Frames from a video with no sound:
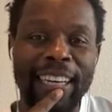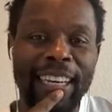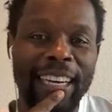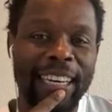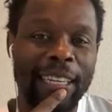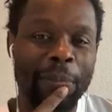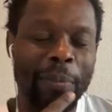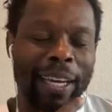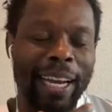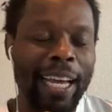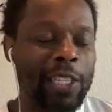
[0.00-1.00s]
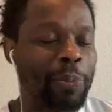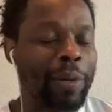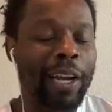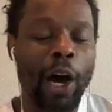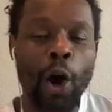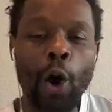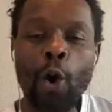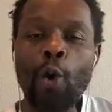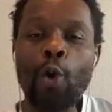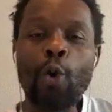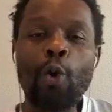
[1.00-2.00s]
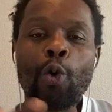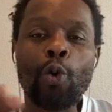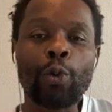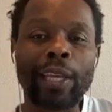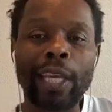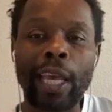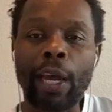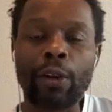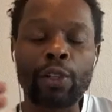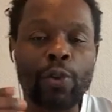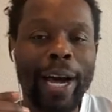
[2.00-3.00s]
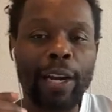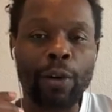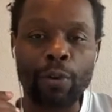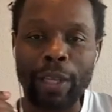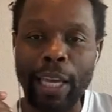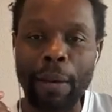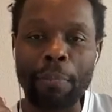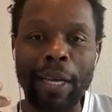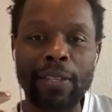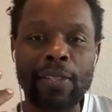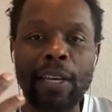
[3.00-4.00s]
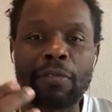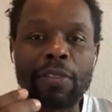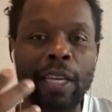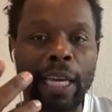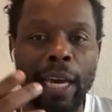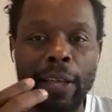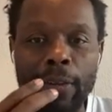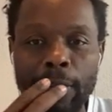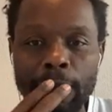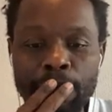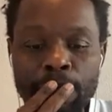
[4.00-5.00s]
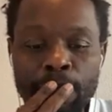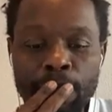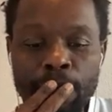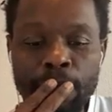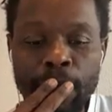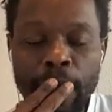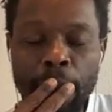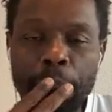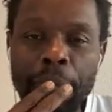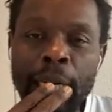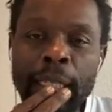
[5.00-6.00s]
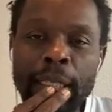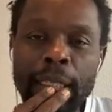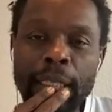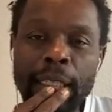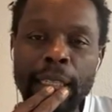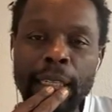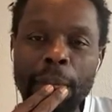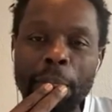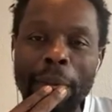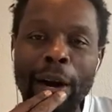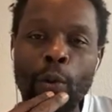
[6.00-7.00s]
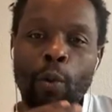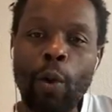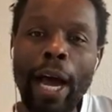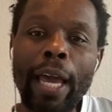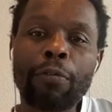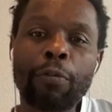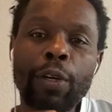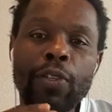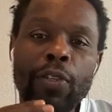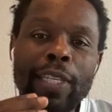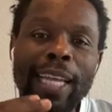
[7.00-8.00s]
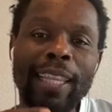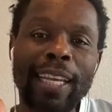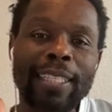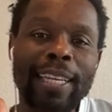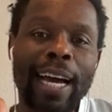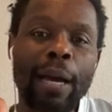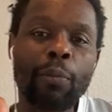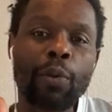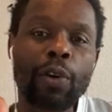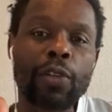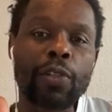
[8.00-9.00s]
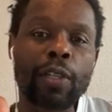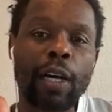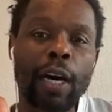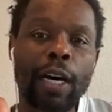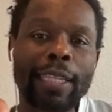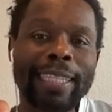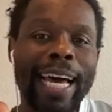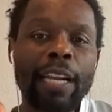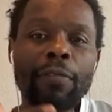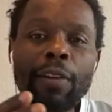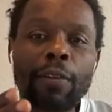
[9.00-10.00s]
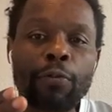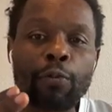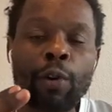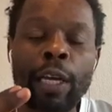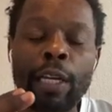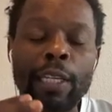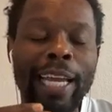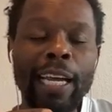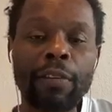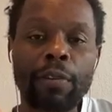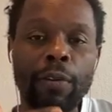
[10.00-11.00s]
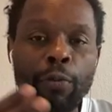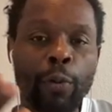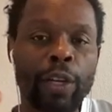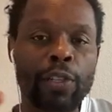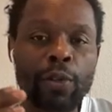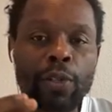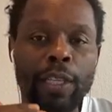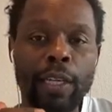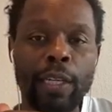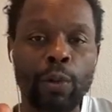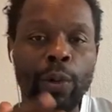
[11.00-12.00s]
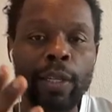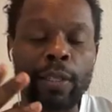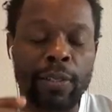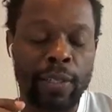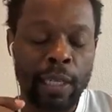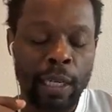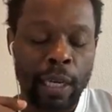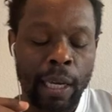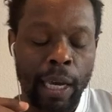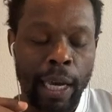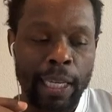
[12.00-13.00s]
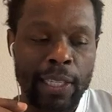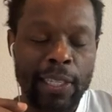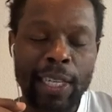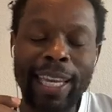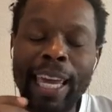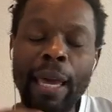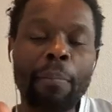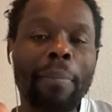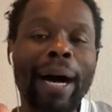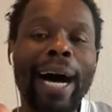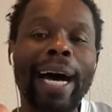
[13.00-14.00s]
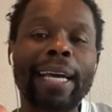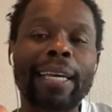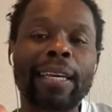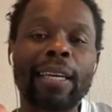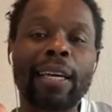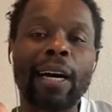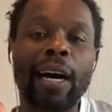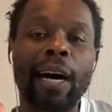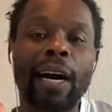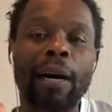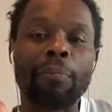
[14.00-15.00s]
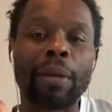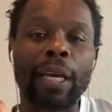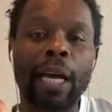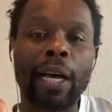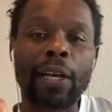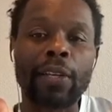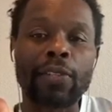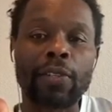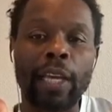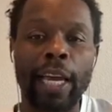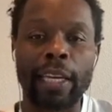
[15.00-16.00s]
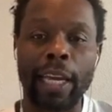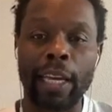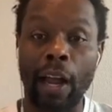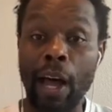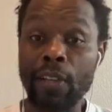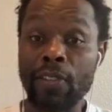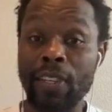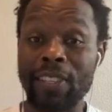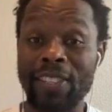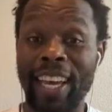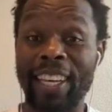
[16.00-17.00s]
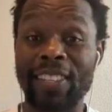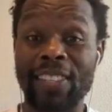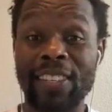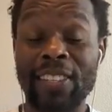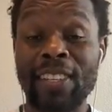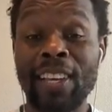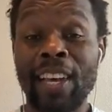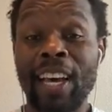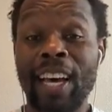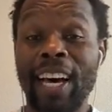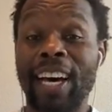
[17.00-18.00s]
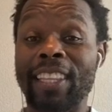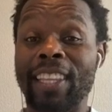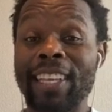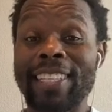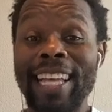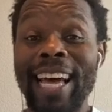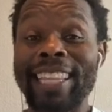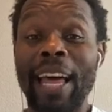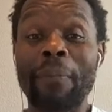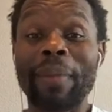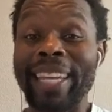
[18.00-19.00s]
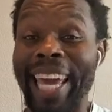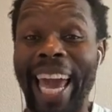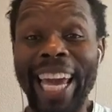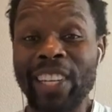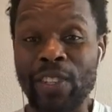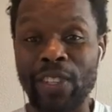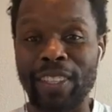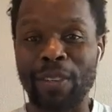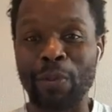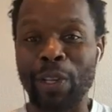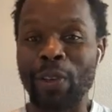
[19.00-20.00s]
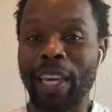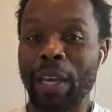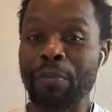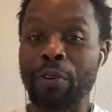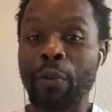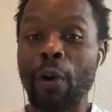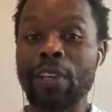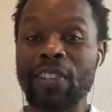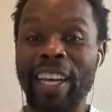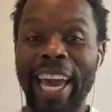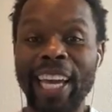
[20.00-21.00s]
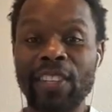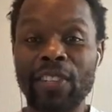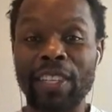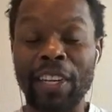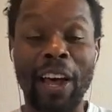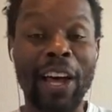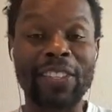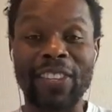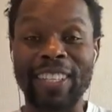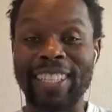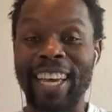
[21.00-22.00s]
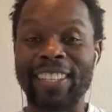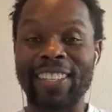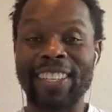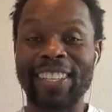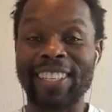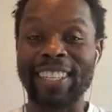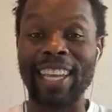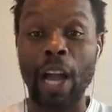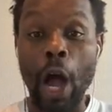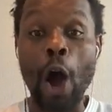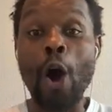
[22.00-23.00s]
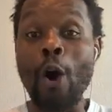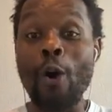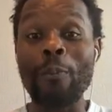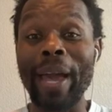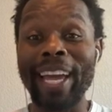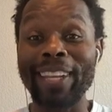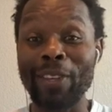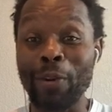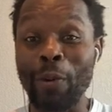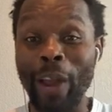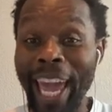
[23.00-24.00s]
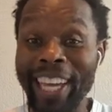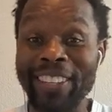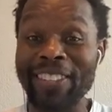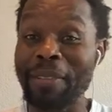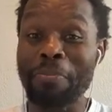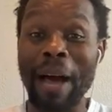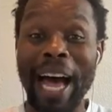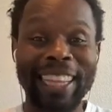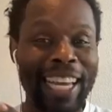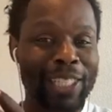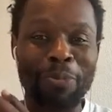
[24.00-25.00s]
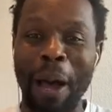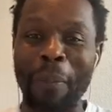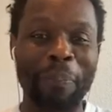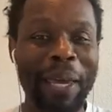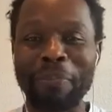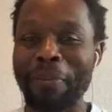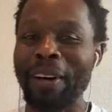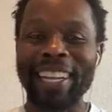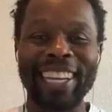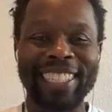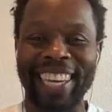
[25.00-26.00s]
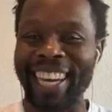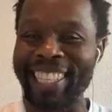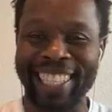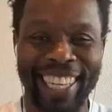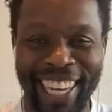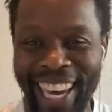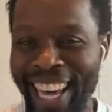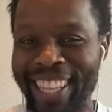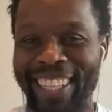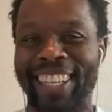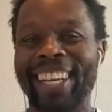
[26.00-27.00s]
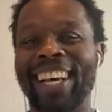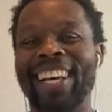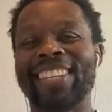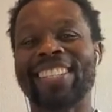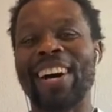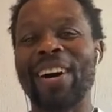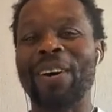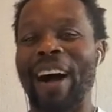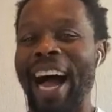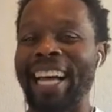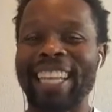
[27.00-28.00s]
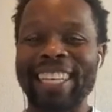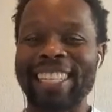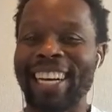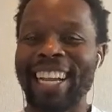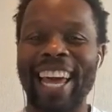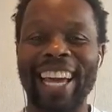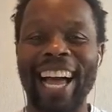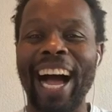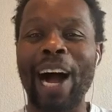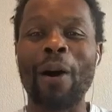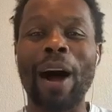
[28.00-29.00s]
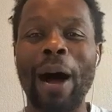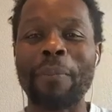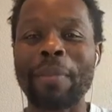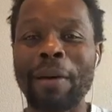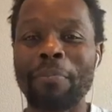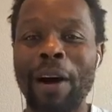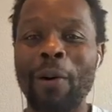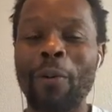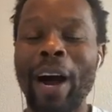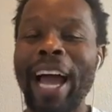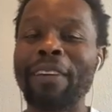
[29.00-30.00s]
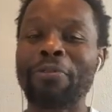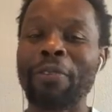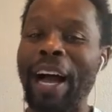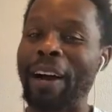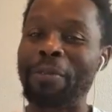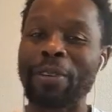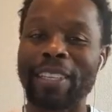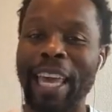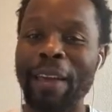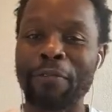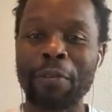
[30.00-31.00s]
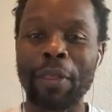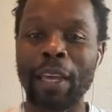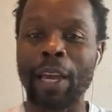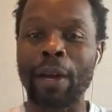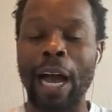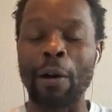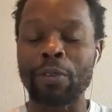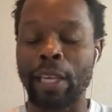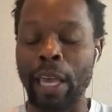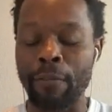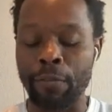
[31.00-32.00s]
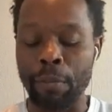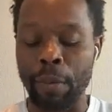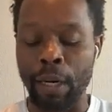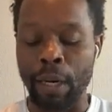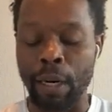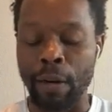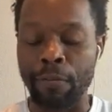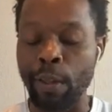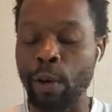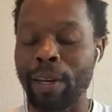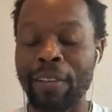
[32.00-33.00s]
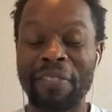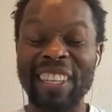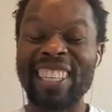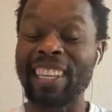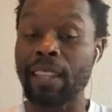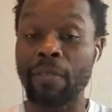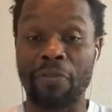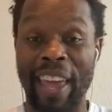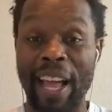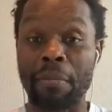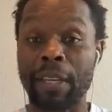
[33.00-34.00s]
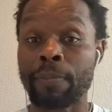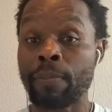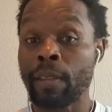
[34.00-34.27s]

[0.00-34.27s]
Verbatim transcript: And man, mm-hmm. I spent a whole year trying to get myself together, but my wife, which is at that time, was uh, not even a friend, not even a friend. She was like acquaintance, and she came by uh, because in in Austin, Texas, uh, there's not that many Haitian. When you came across a Haitian in Austin, Texas, it's just like, oh man, you were Haitian, my that's my people. Let's get together. So uh, that's kind of like how I met my wife. I was came from the air. I was came from uh, uh, Florida visiting the family.